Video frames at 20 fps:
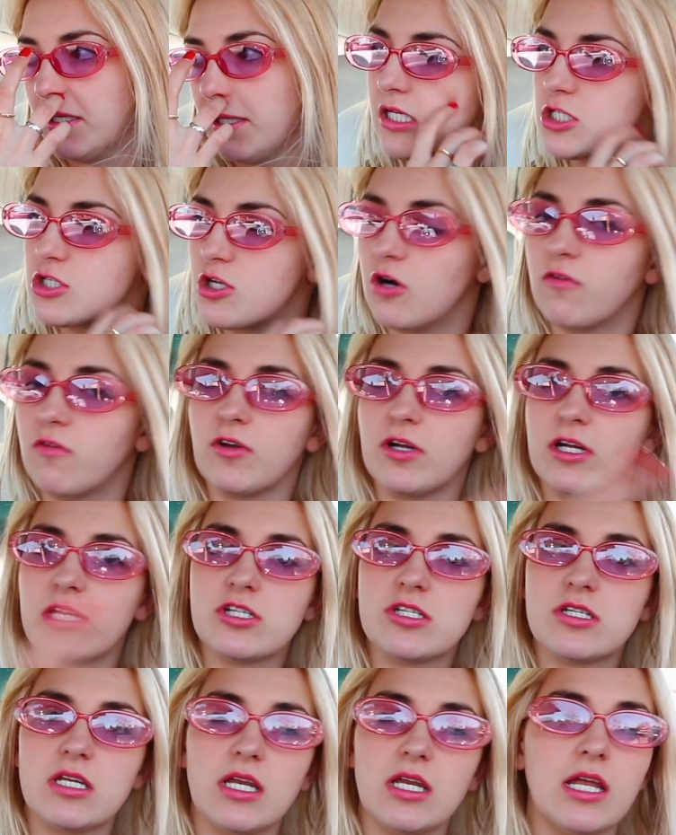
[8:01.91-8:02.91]
So if you're
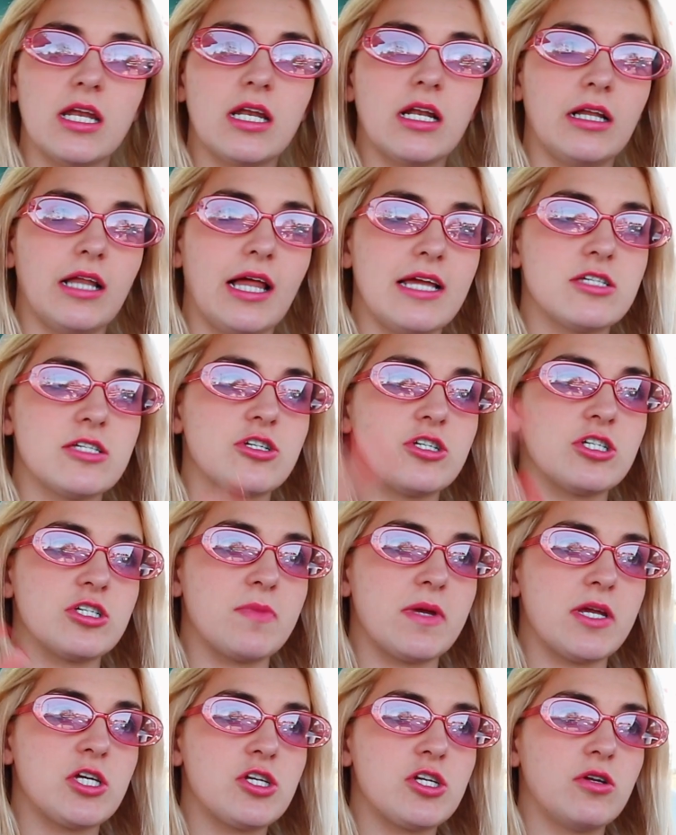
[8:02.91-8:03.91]
interested in getting a laser, just
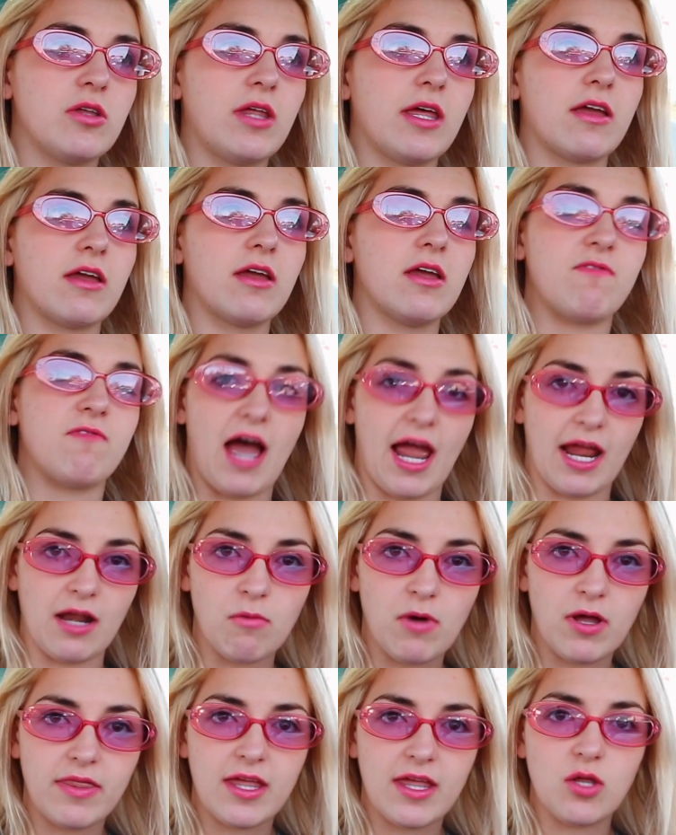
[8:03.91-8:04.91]
make sure you like find
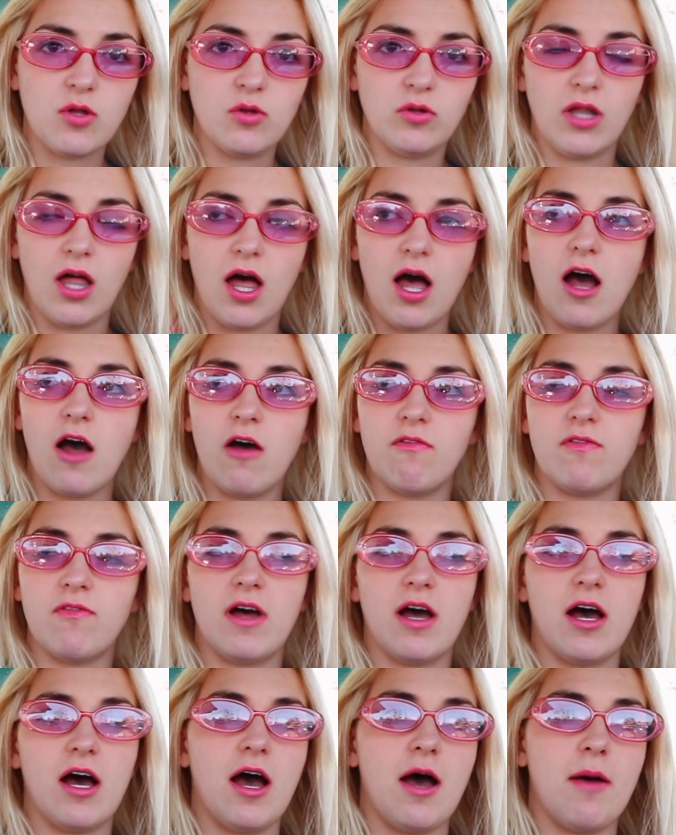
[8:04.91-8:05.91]
one that you love,
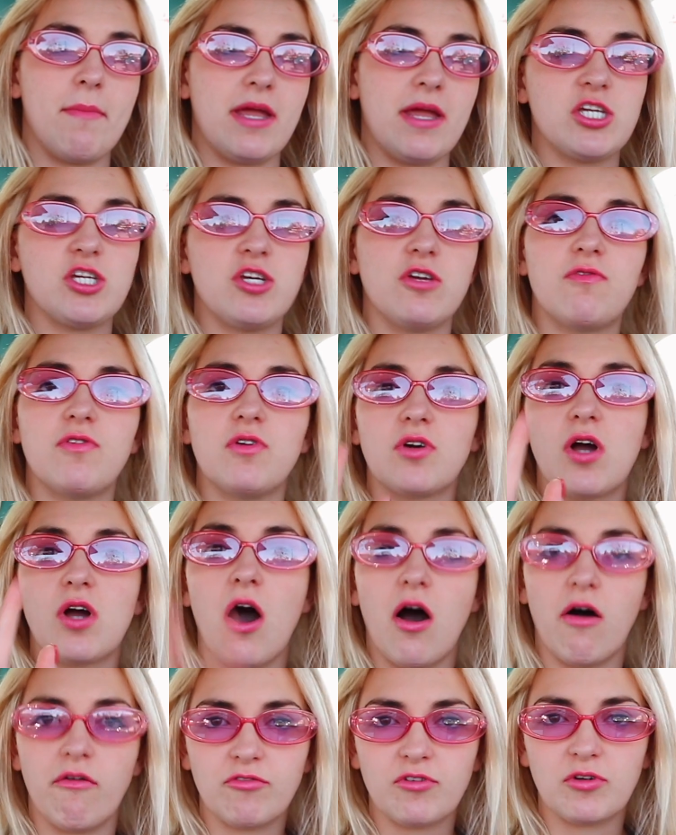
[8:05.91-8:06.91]
uh, make sure you feel
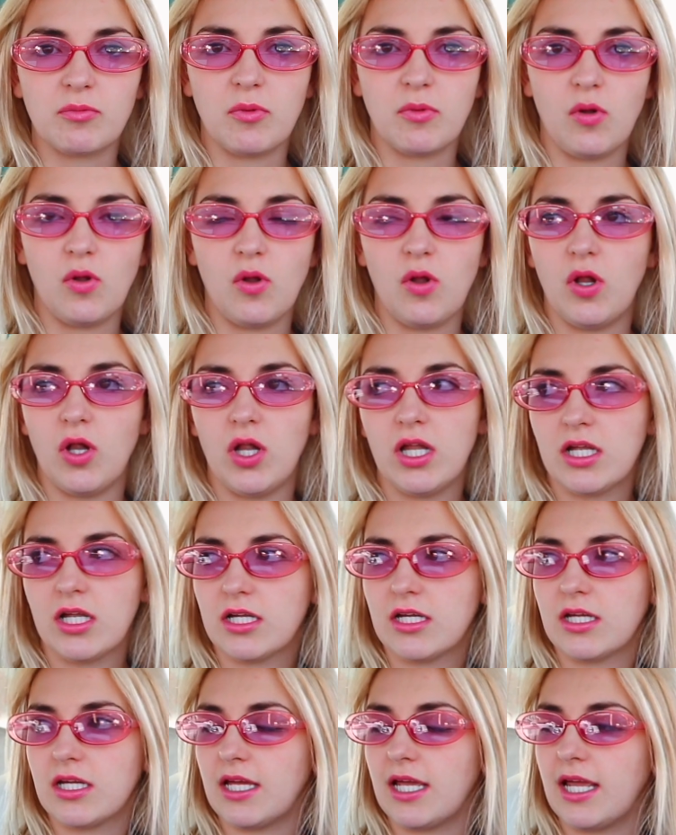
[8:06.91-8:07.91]
comfortable,
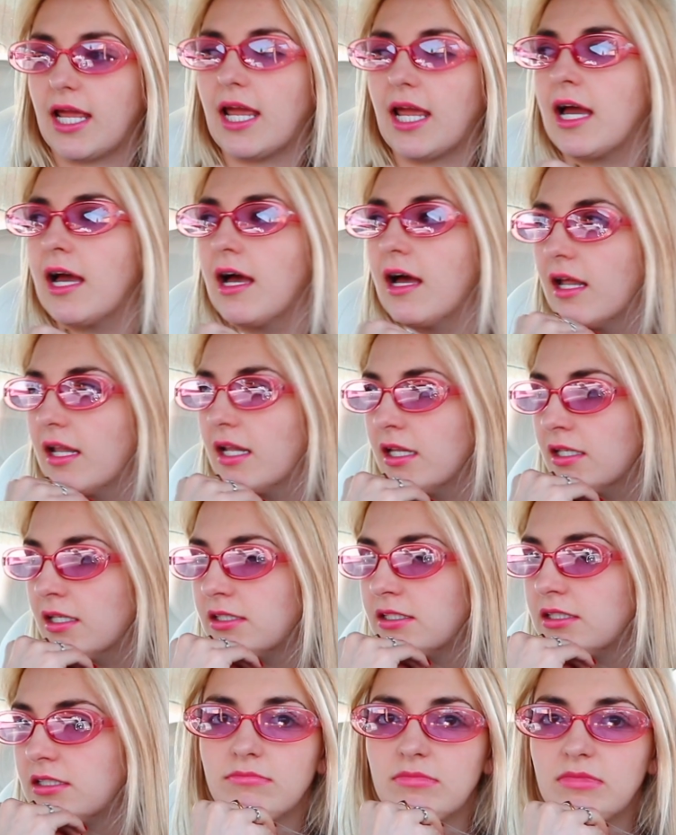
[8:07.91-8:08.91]
and
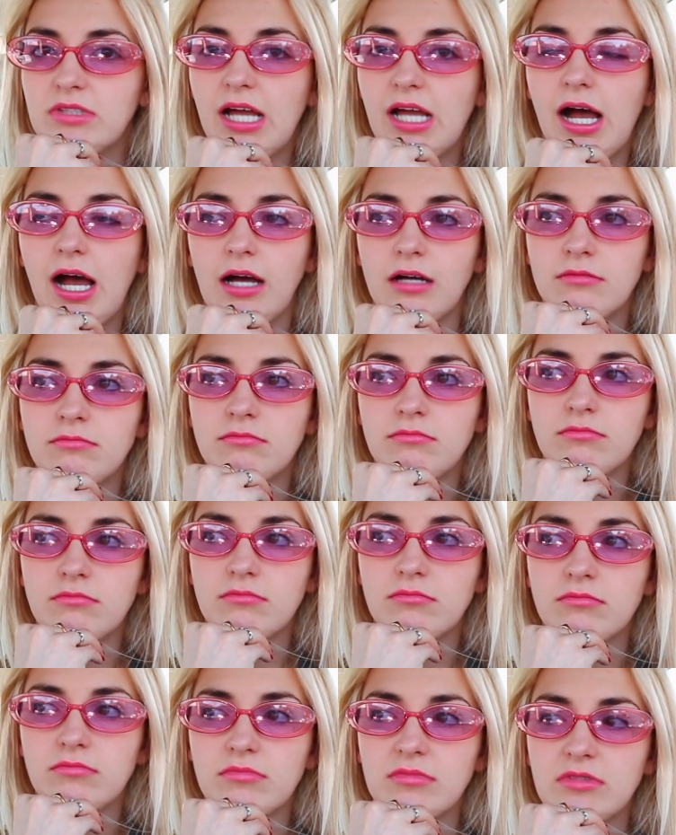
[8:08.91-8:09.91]
yeah.
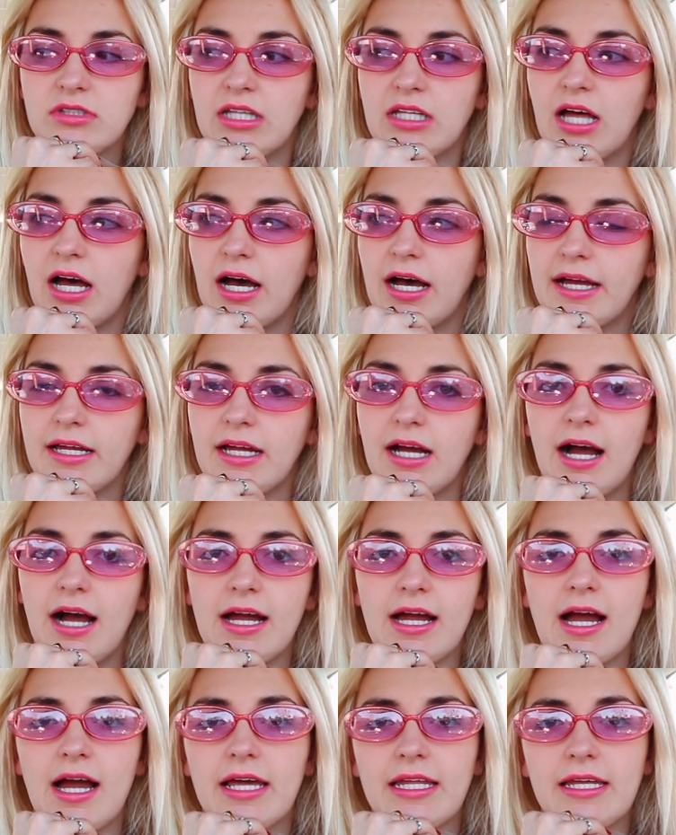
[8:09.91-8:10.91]
I, I
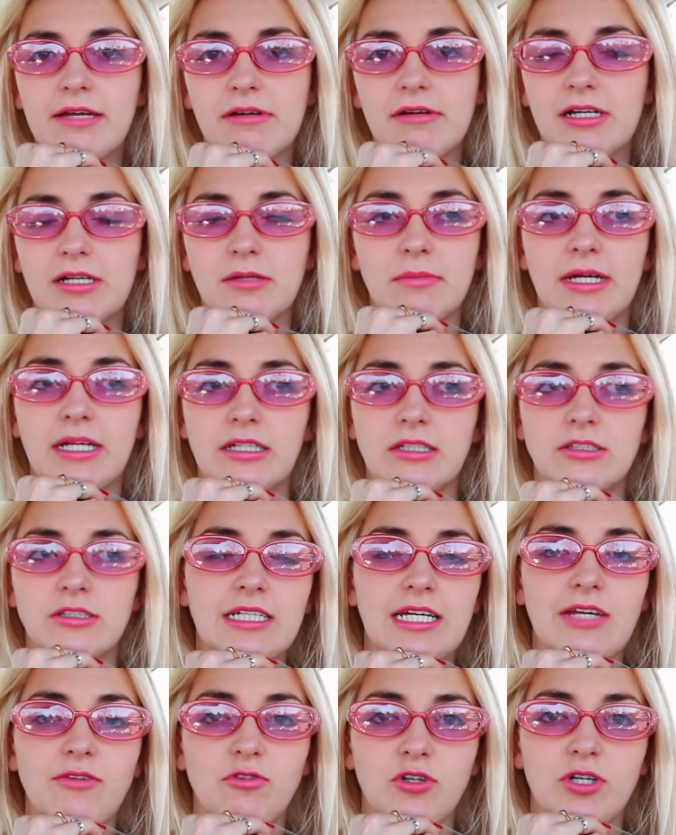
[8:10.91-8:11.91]
highly recommend
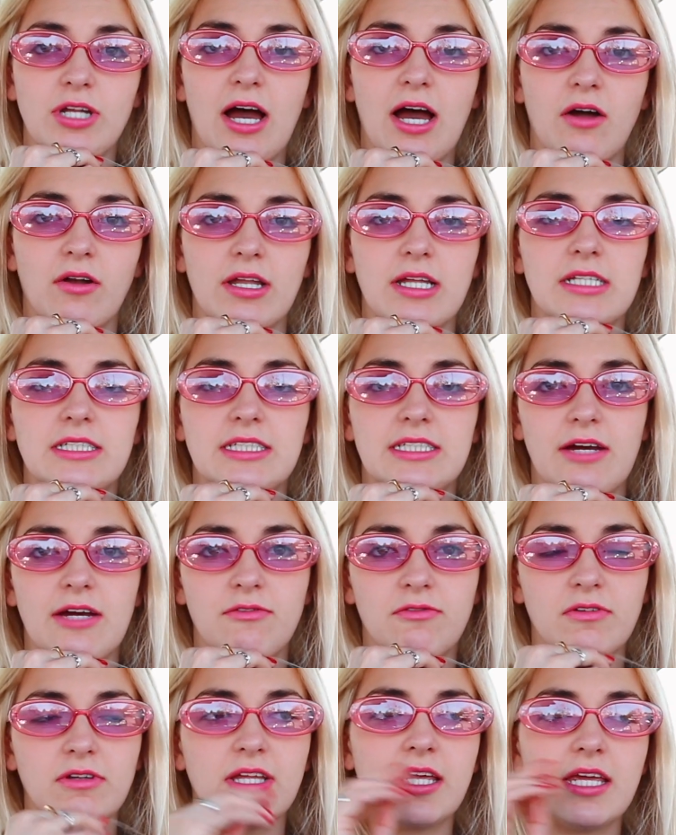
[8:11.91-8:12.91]
if you're down. It's
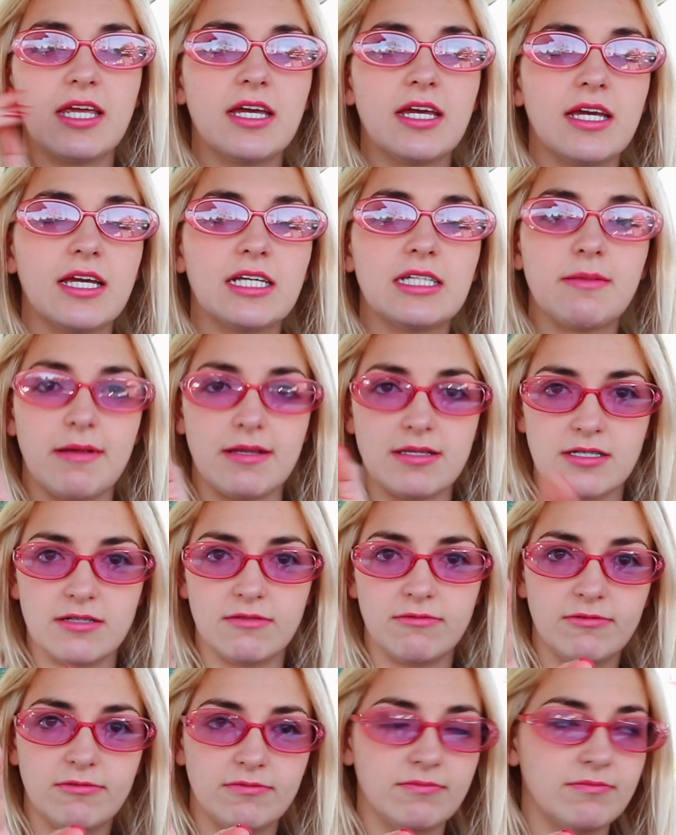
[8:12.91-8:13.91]
definitely
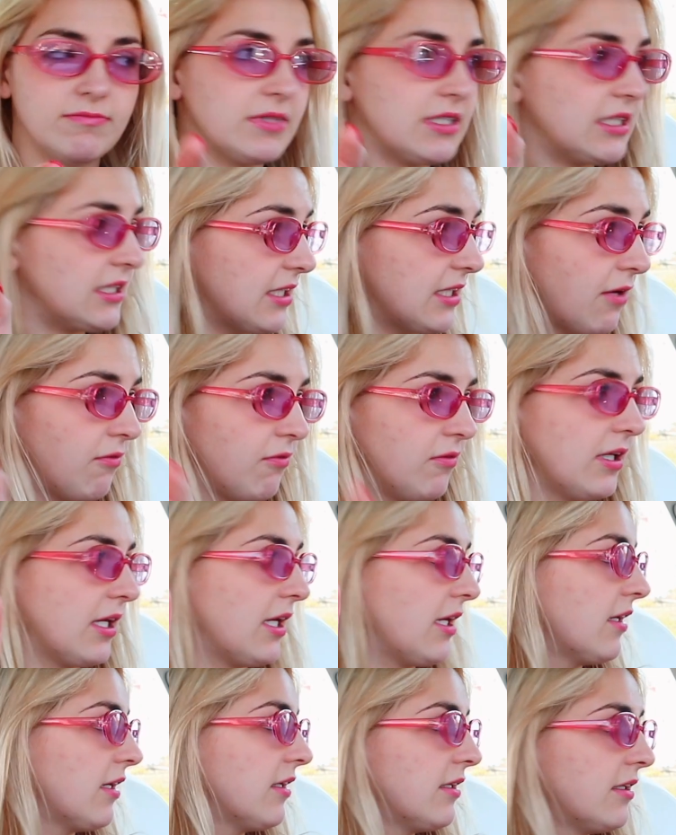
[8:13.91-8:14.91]
expensive. It's
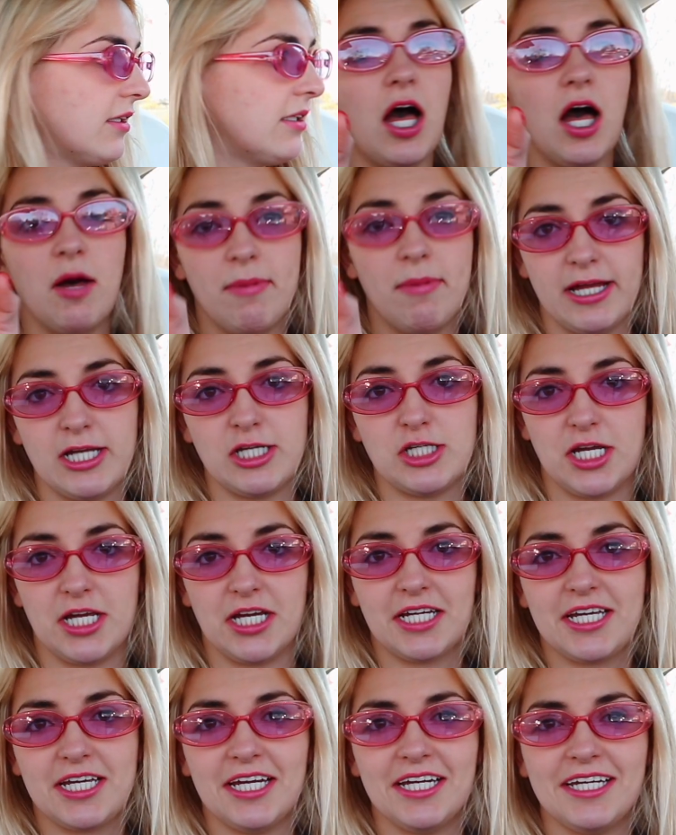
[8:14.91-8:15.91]
definitely a
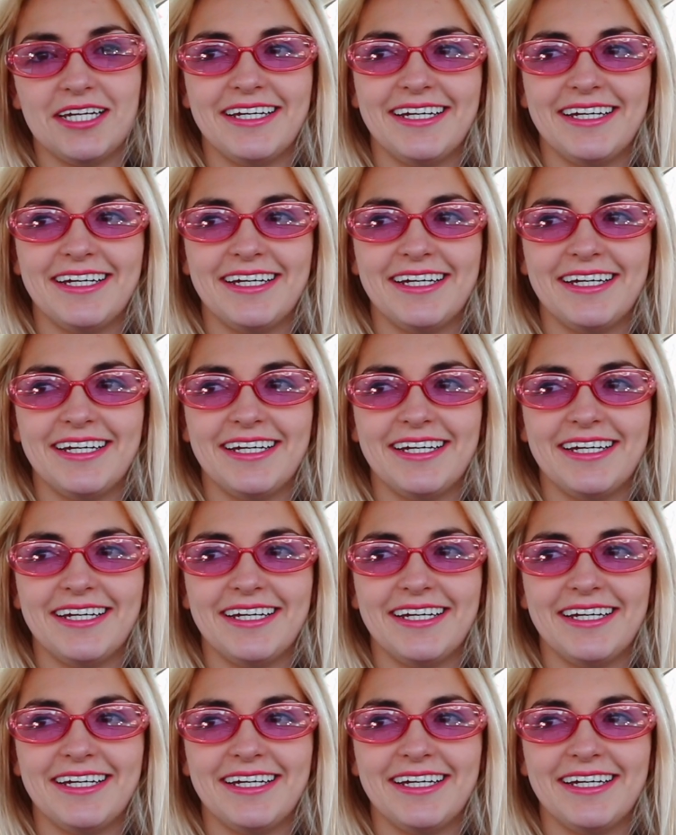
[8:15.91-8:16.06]
paycheck.